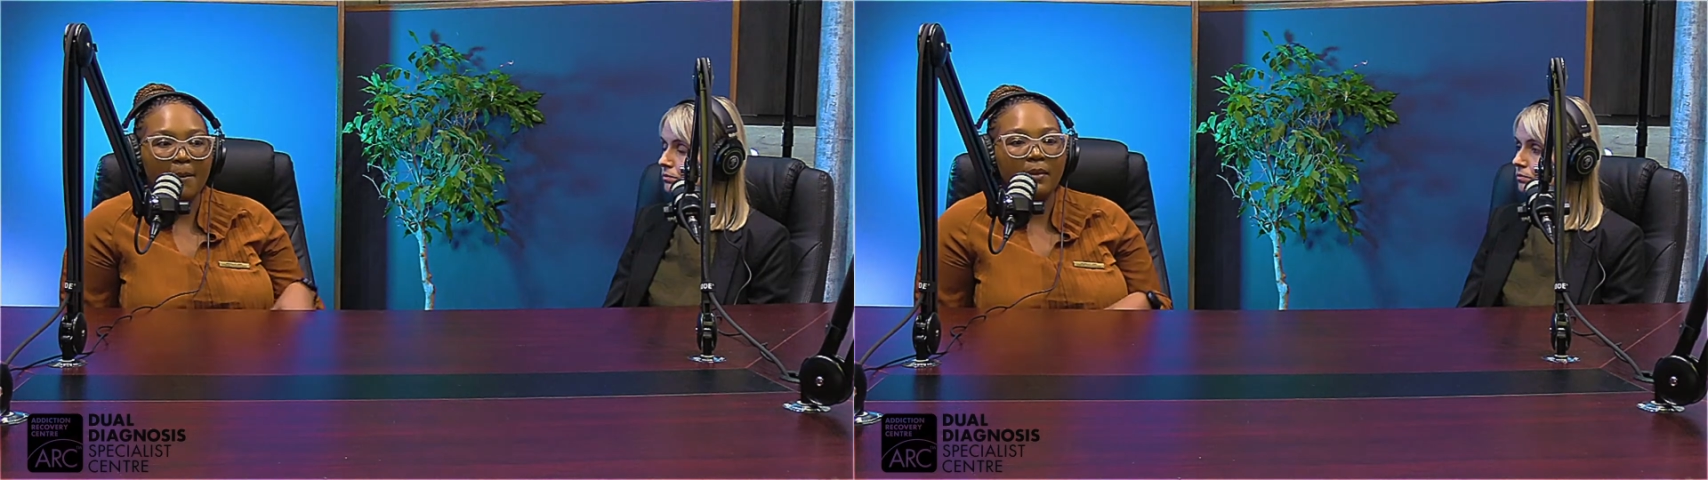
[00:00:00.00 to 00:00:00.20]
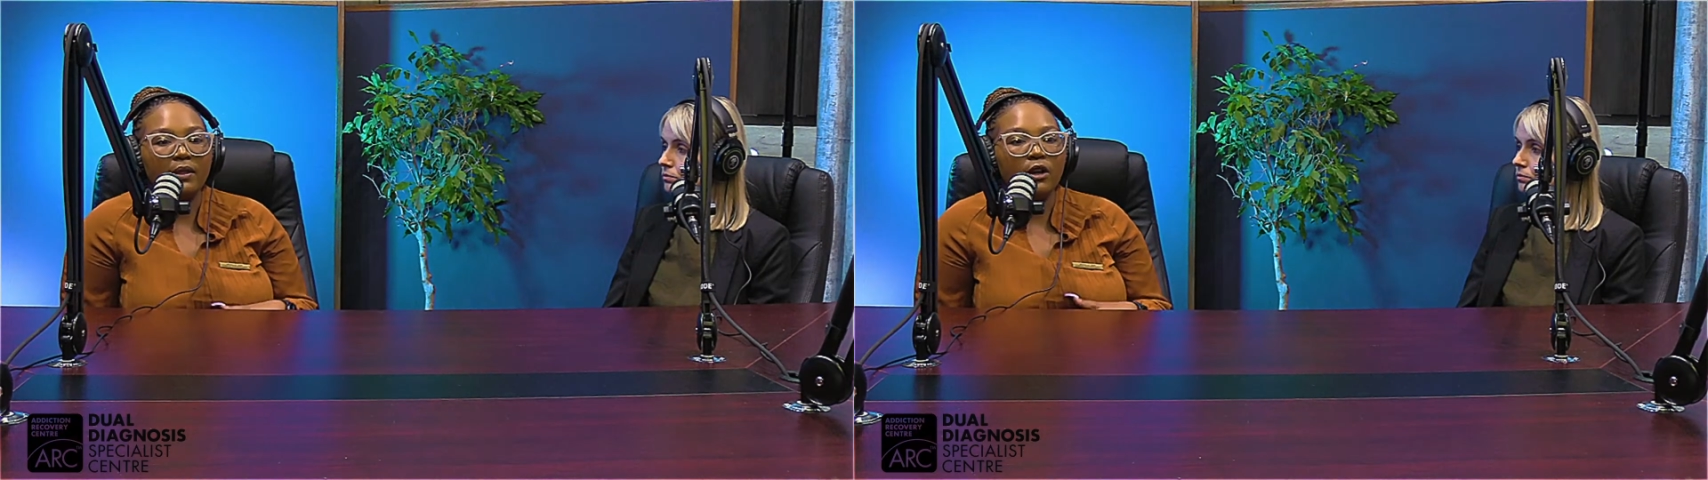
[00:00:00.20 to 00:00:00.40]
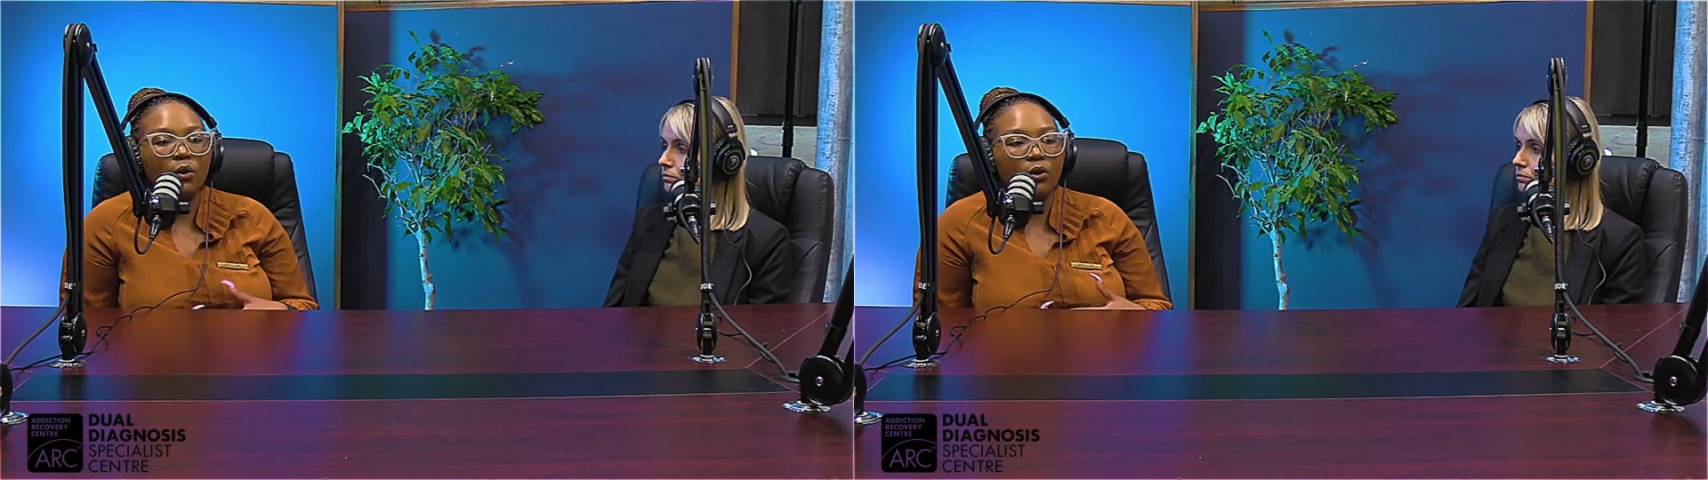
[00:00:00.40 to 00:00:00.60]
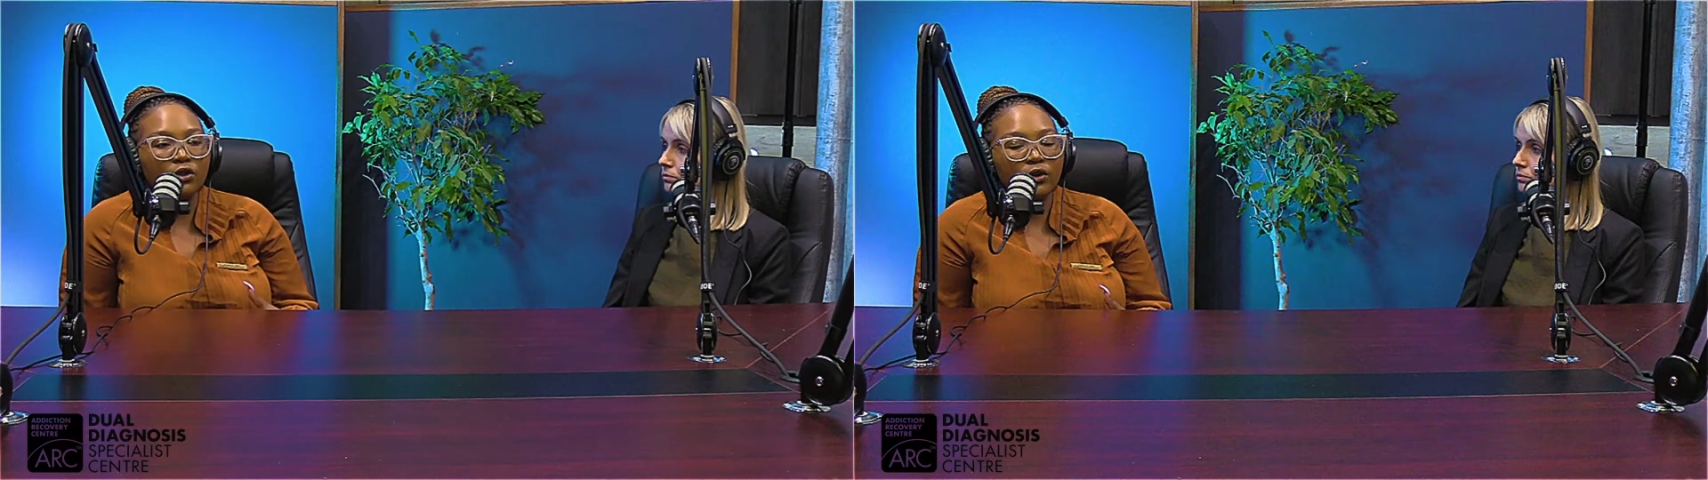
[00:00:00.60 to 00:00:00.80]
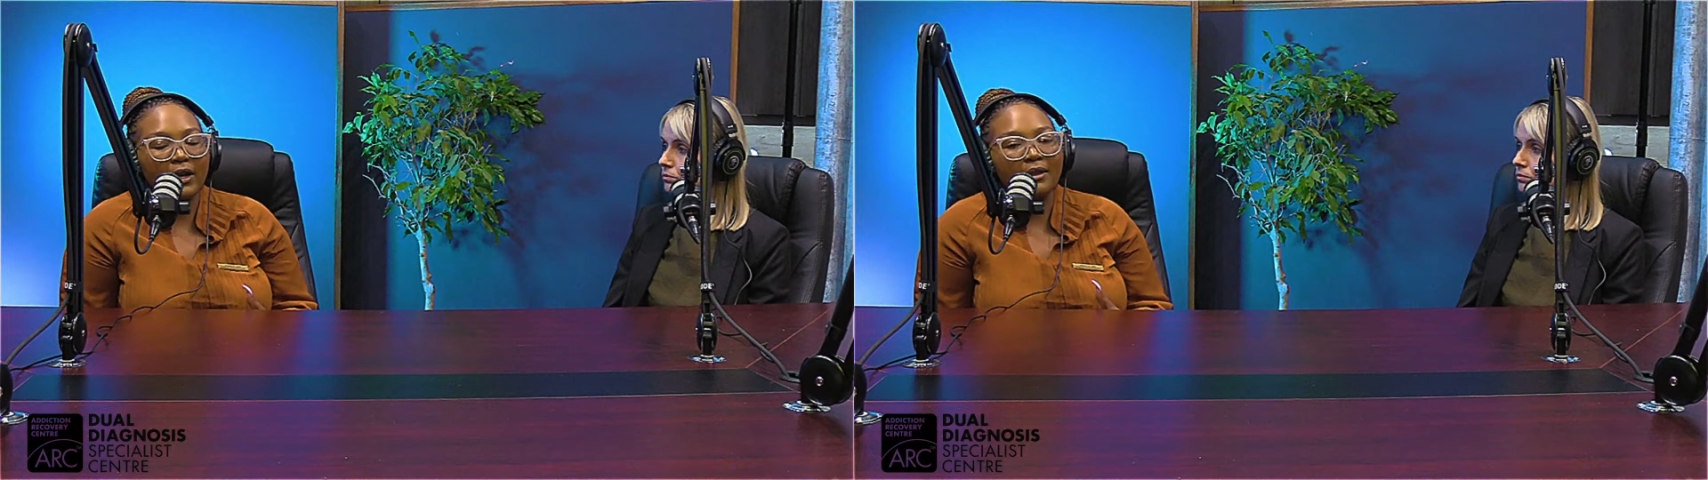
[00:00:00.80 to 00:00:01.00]
But then
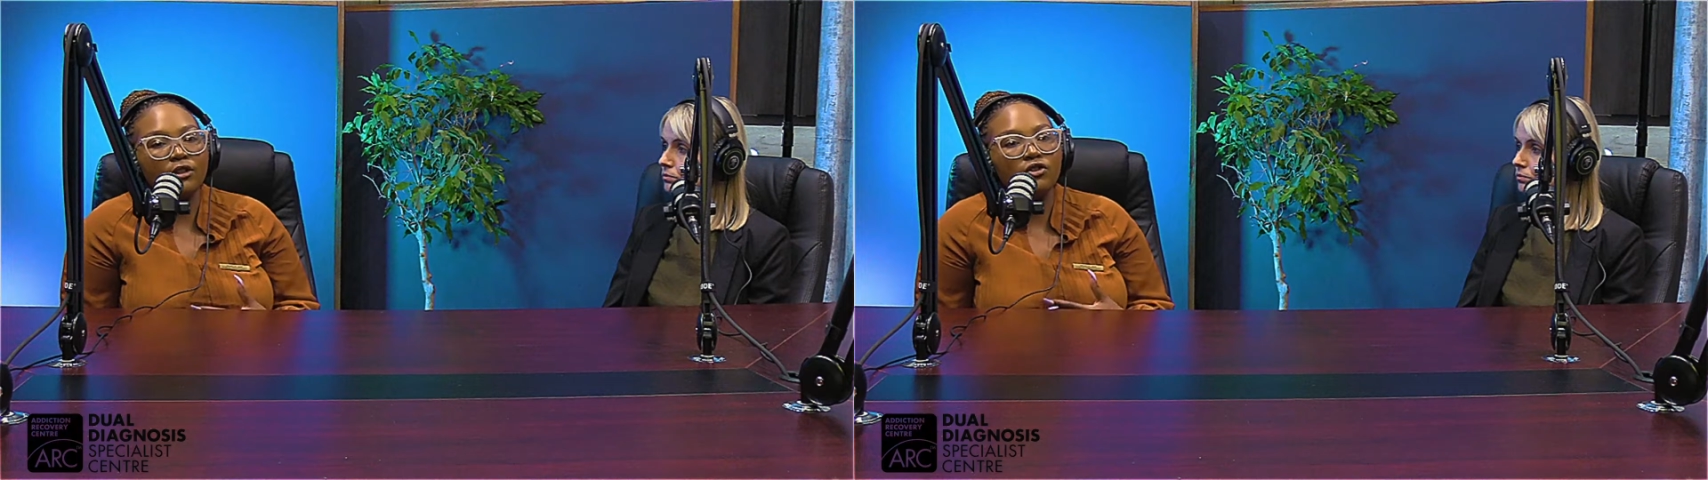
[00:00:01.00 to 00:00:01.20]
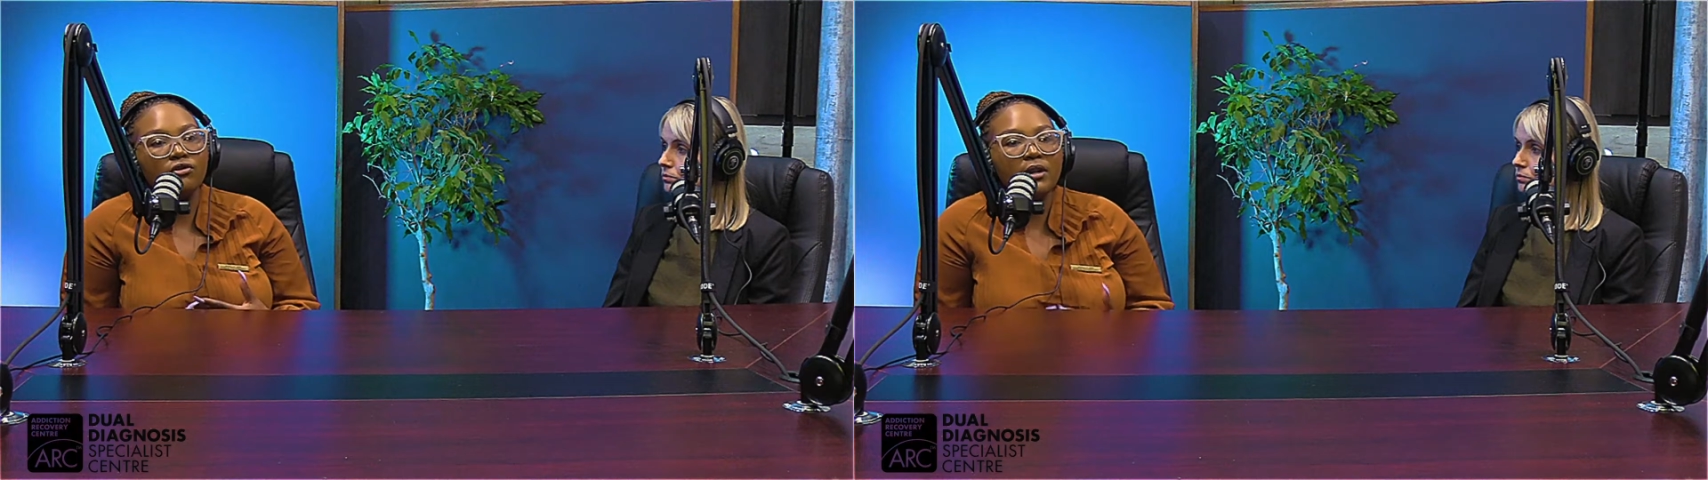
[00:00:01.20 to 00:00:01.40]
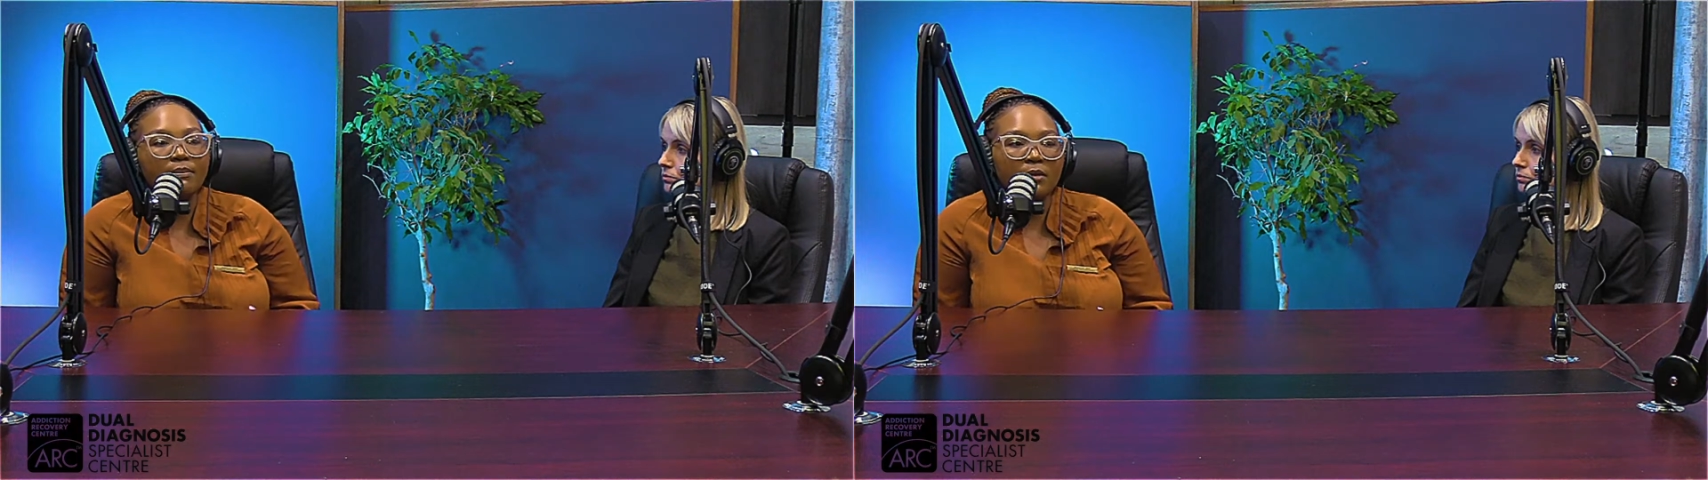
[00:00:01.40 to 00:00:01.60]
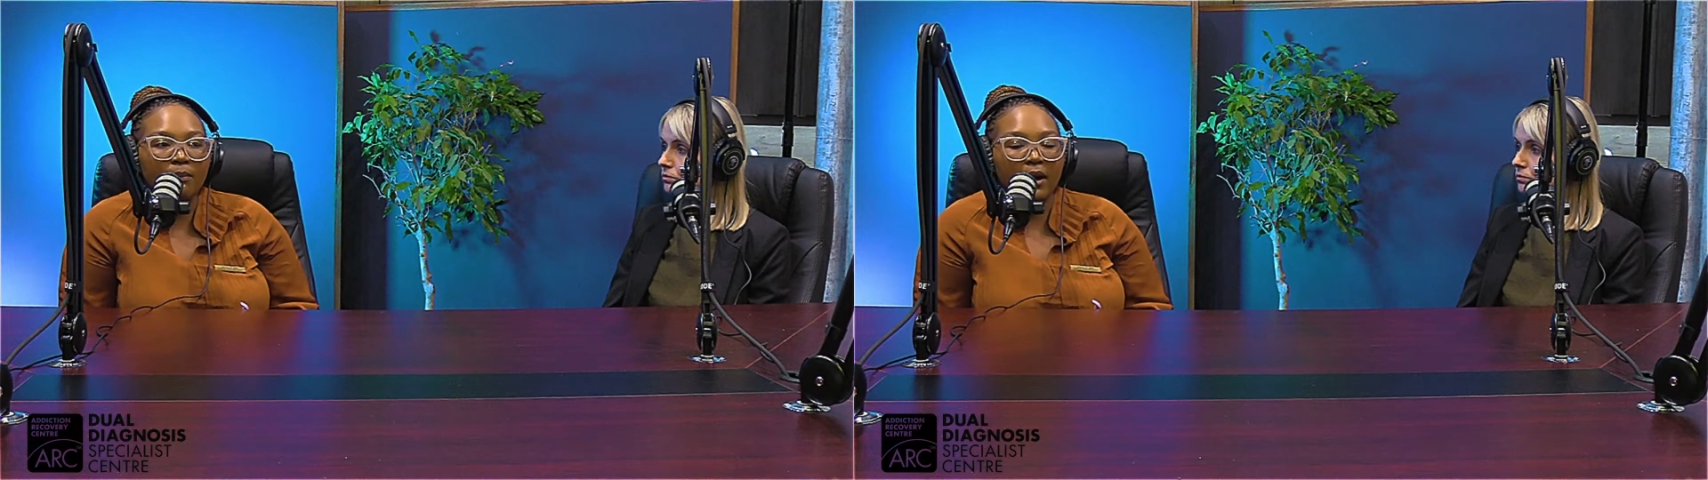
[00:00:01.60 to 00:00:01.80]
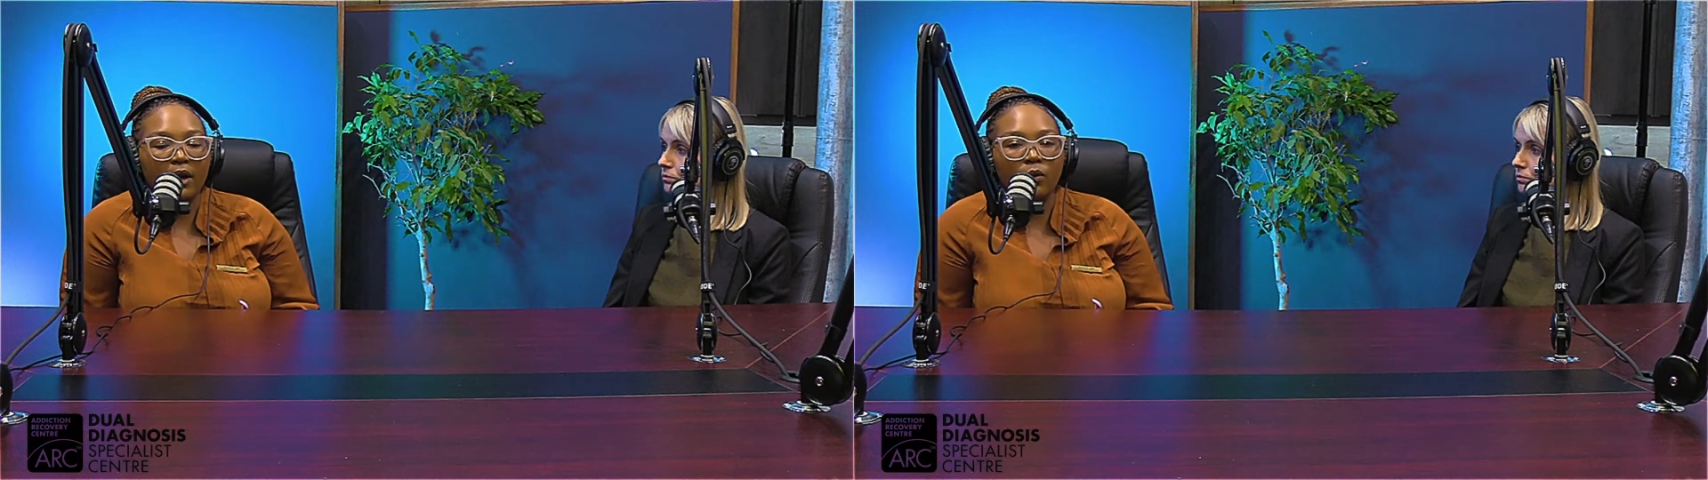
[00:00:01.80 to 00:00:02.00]
also in the treatment plan,